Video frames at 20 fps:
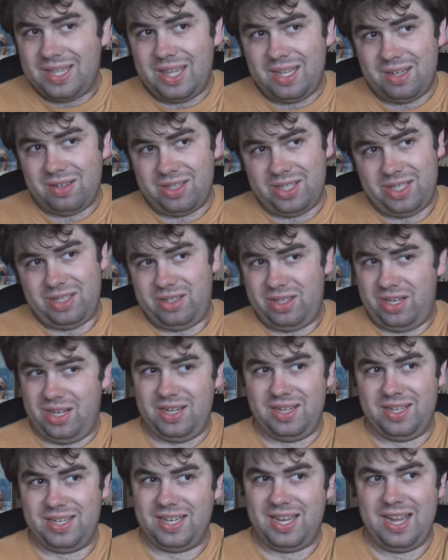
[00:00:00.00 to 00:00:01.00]
there
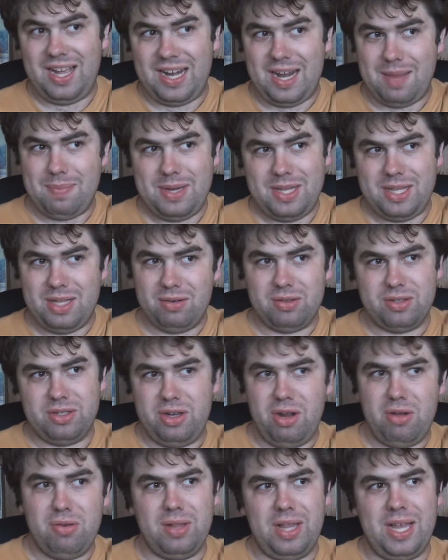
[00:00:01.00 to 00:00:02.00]
was
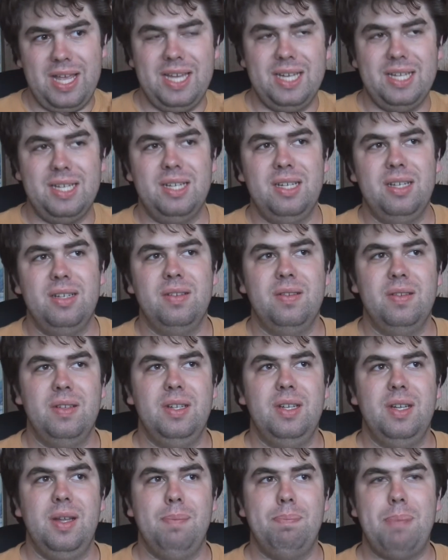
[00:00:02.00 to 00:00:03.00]
no,
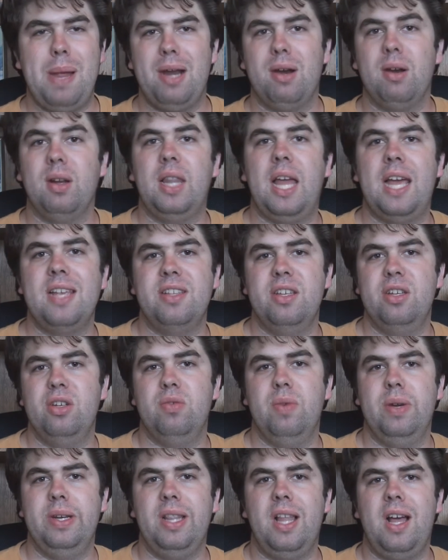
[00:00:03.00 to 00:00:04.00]
paralyzing
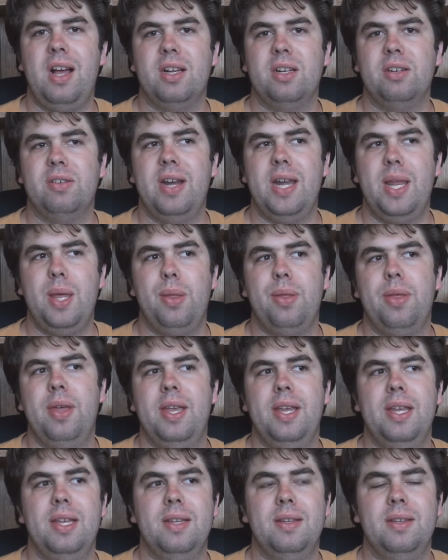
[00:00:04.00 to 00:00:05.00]
gridlock or
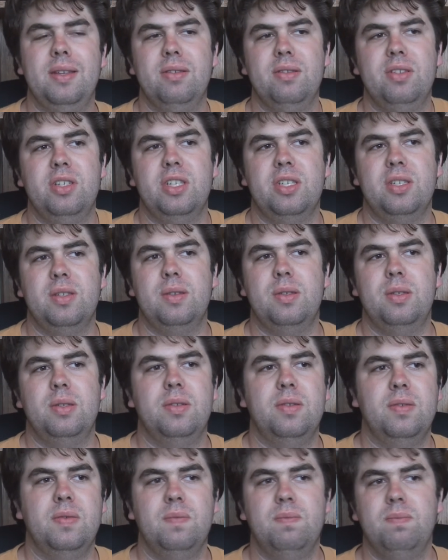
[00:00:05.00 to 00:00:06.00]
anything. It was
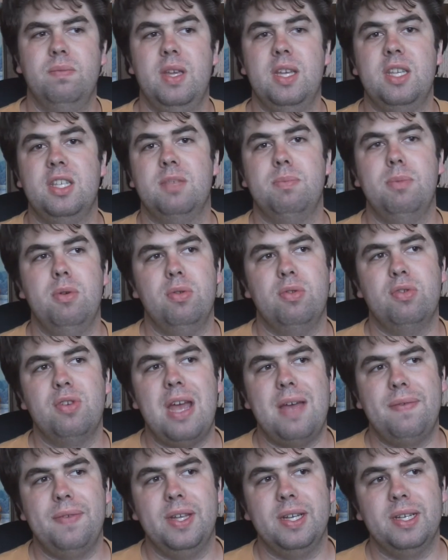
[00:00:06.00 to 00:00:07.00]
just nice, smooth
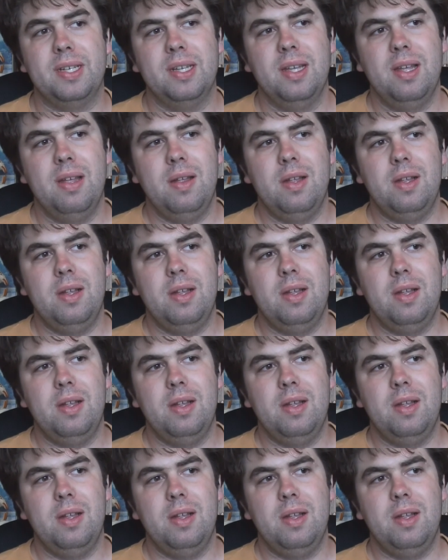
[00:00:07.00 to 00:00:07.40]
traffic.